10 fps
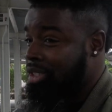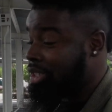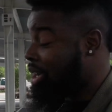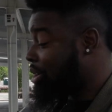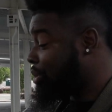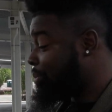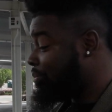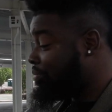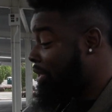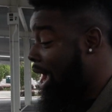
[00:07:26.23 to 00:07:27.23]
So
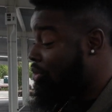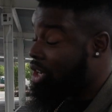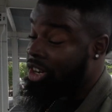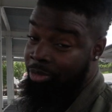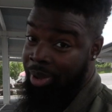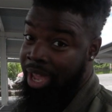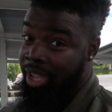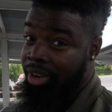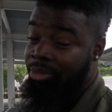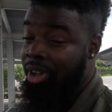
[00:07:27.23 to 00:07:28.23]
I would have
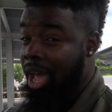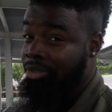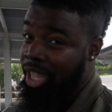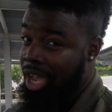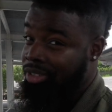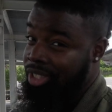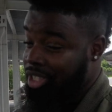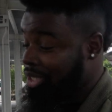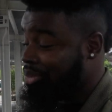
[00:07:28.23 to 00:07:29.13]
paid $5,000 just